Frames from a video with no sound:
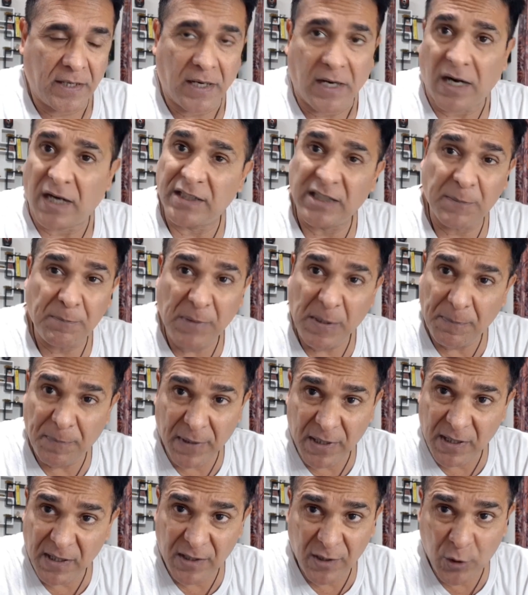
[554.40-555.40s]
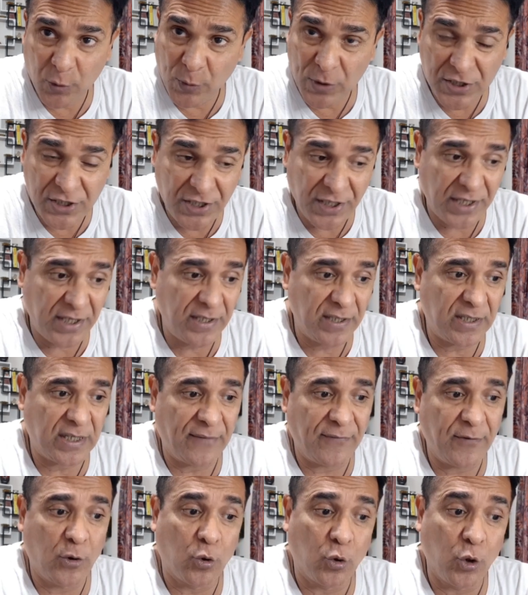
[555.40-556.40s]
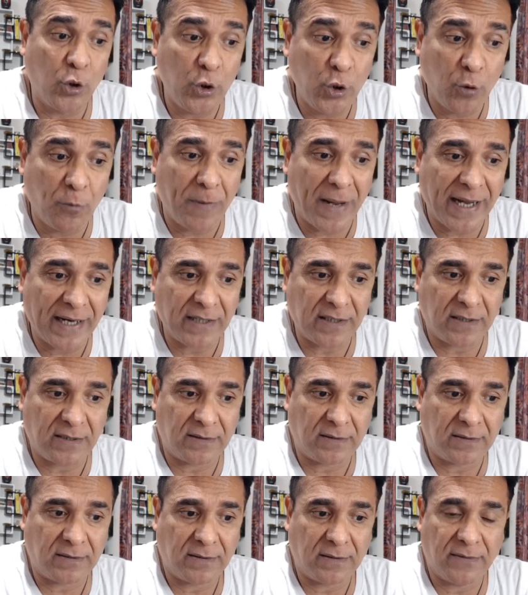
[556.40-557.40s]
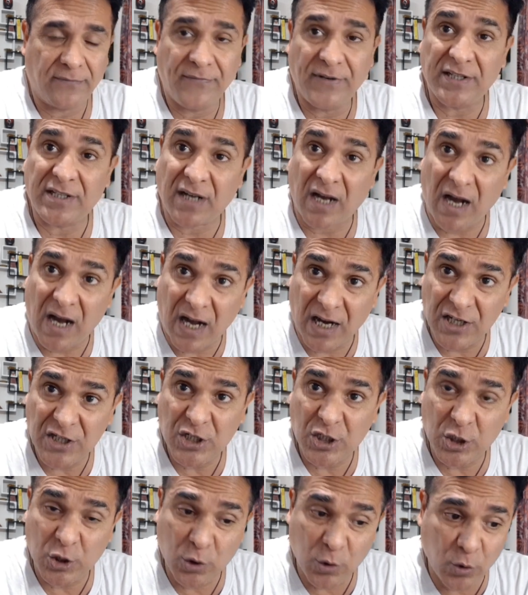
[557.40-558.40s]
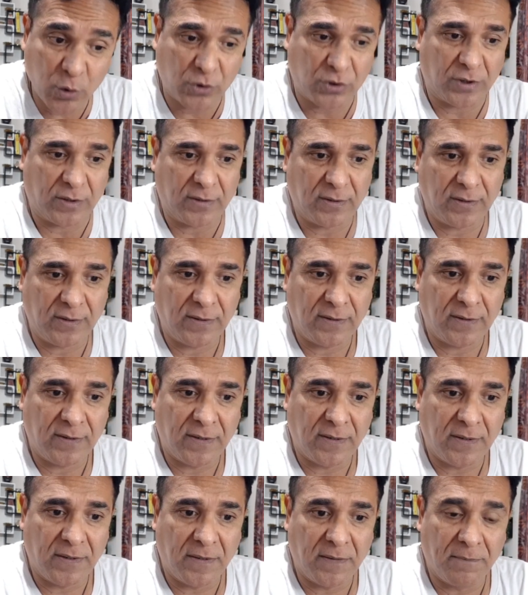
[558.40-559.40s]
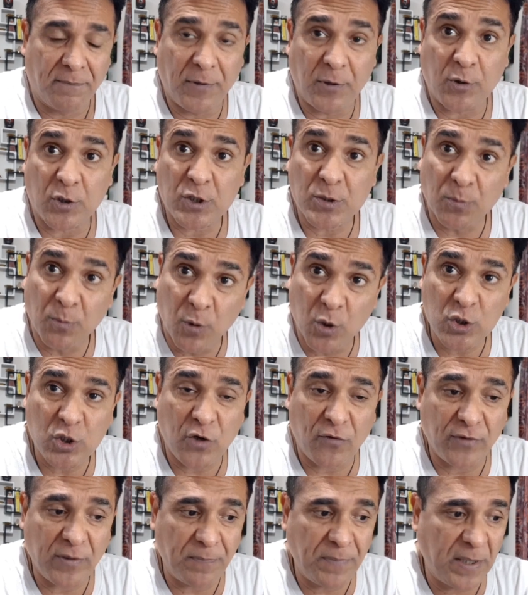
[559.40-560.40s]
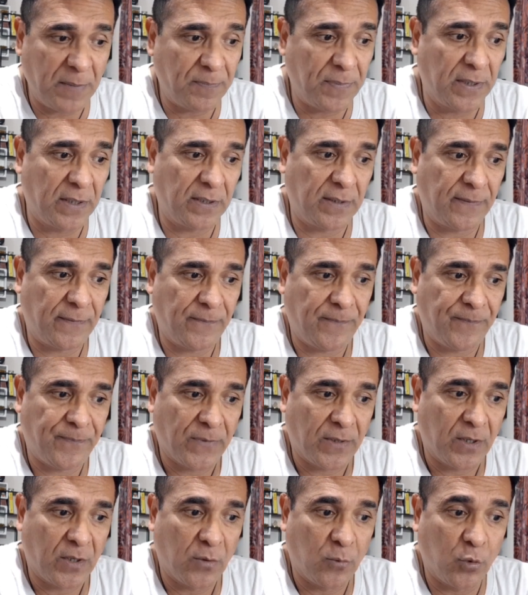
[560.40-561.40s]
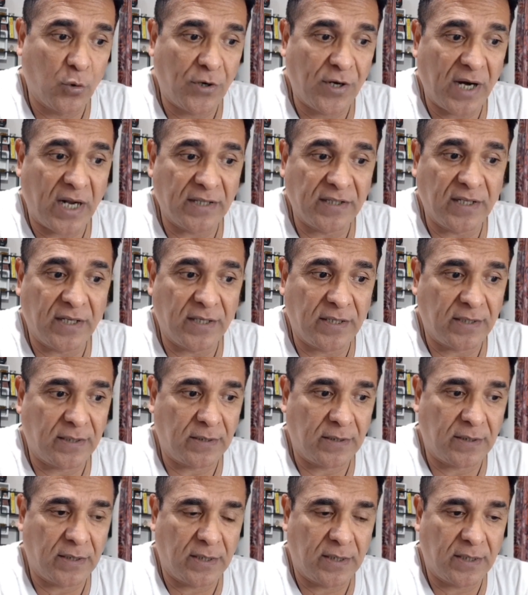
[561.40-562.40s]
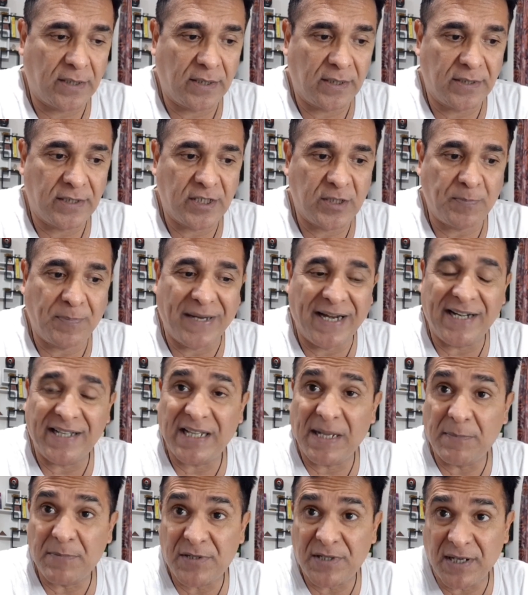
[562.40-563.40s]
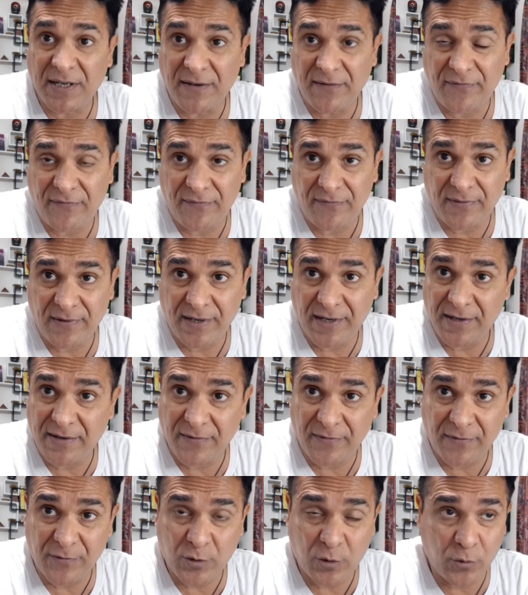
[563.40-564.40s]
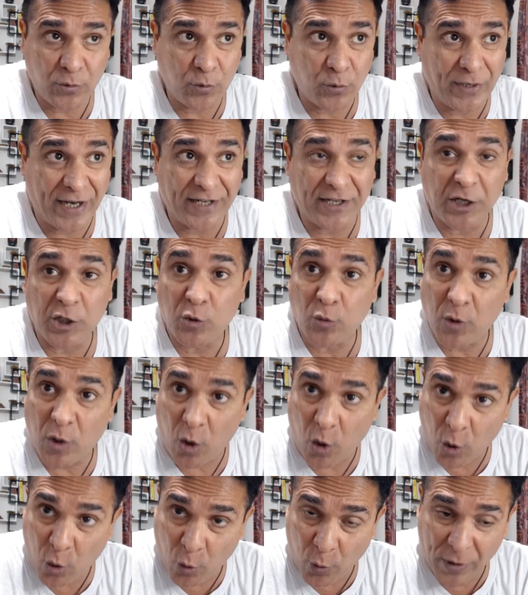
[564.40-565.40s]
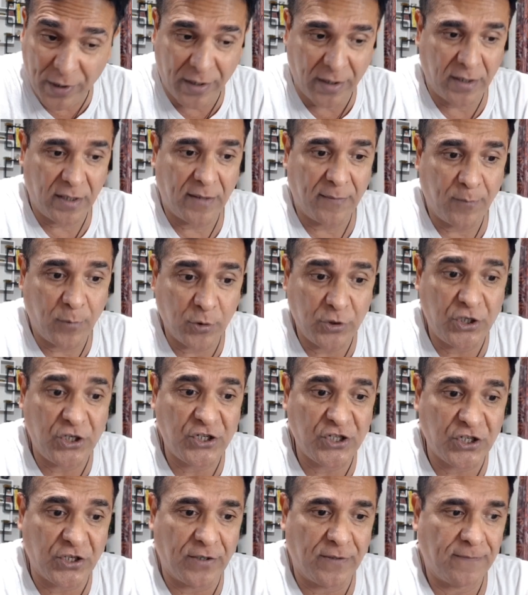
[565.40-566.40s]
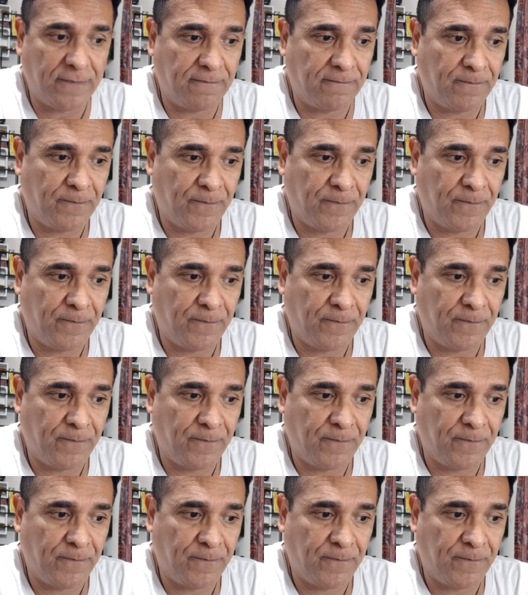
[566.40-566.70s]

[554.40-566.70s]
Other people, you will see, they will hold you back with harsh truth, because most of the people would rather spare themselves to get into an awkward position,